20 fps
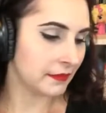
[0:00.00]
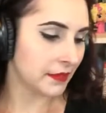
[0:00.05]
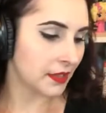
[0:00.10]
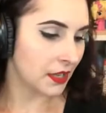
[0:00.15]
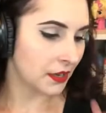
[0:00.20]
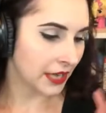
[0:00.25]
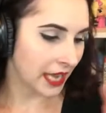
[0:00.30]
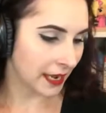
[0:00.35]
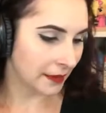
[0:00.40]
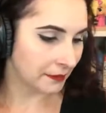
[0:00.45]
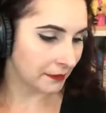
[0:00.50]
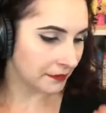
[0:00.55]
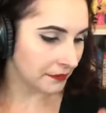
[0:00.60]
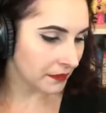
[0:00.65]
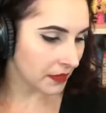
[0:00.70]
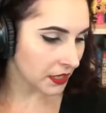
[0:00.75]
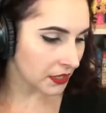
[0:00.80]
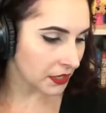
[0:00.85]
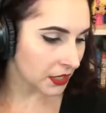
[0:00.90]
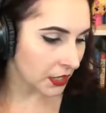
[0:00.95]
Okay,
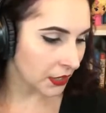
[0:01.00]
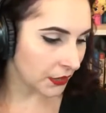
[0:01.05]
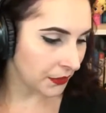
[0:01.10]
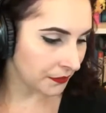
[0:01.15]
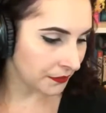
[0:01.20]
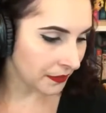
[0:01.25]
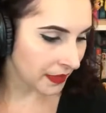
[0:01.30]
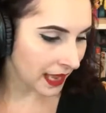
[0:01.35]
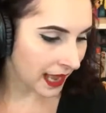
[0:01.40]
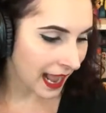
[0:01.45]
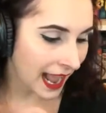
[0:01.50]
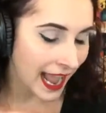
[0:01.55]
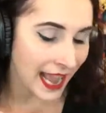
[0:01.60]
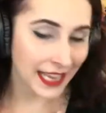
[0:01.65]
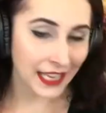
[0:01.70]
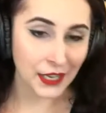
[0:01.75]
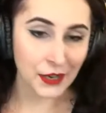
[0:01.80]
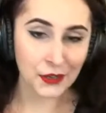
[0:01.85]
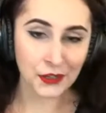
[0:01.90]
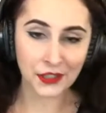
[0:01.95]
so I
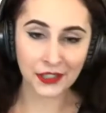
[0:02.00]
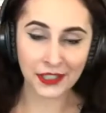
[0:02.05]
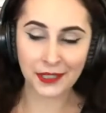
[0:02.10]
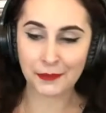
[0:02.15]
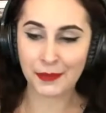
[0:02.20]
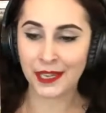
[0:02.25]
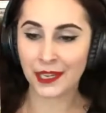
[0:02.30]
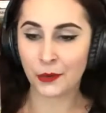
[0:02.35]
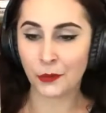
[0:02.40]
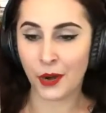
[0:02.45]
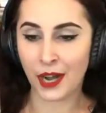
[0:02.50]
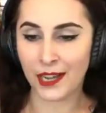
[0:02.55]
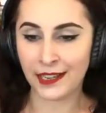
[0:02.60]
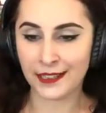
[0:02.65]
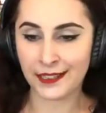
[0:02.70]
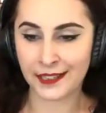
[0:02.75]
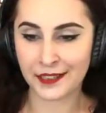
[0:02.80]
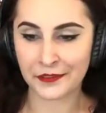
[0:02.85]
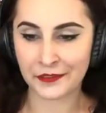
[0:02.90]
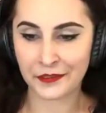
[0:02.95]
usually pick
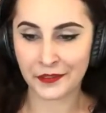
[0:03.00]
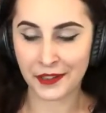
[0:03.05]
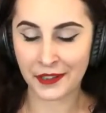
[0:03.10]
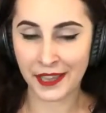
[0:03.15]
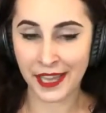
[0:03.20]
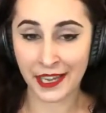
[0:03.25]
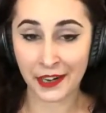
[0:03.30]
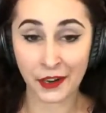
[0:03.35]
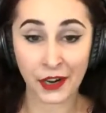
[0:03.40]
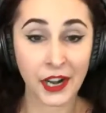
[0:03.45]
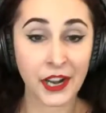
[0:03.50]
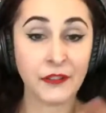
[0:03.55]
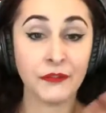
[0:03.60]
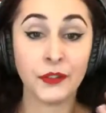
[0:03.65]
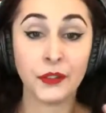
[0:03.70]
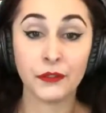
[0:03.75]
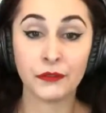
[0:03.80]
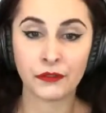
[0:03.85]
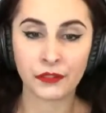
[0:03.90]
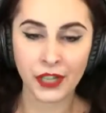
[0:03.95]
wines that are a
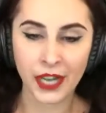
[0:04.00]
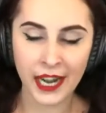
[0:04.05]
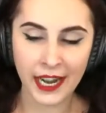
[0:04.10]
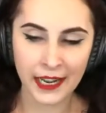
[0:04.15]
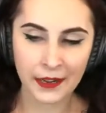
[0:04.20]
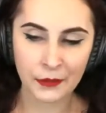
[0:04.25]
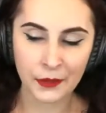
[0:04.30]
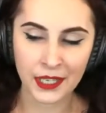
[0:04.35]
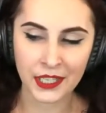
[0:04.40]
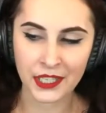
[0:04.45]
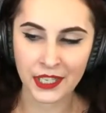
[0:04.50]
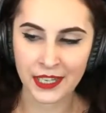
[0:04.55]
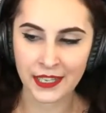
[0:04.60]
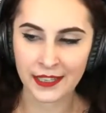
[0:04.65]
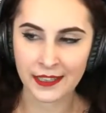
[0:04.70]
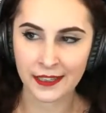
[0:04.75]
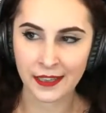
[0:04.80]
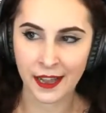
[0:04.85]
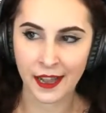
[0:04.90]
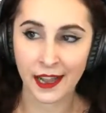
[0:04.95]
Vouvray, which
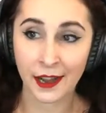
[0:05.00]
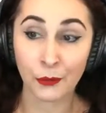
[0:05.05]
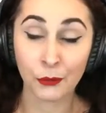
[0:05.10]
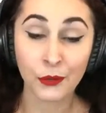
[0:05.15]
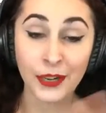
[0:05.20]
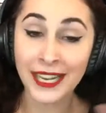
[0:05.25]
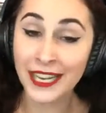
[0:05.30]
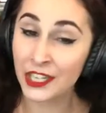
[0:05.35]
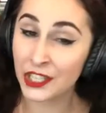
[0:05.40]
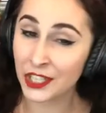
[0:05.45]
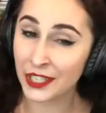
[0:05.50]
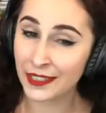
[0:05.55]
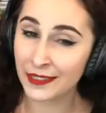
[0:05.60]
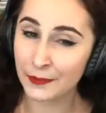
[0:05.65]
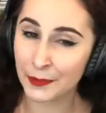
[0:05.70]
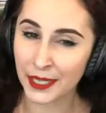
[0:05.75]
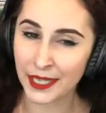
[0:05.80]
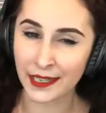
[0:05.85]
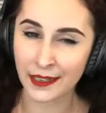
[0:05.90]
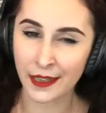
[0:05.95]
is a region,
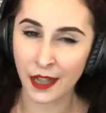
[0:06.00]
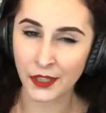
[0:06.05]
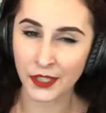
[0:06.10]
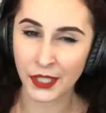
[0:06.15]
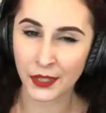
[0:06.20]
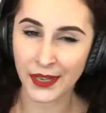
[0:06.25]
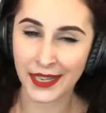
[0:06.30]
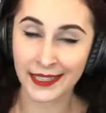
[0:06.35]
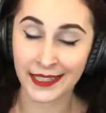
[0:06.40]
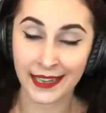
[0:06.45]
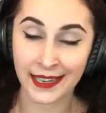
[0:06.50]
but it also is an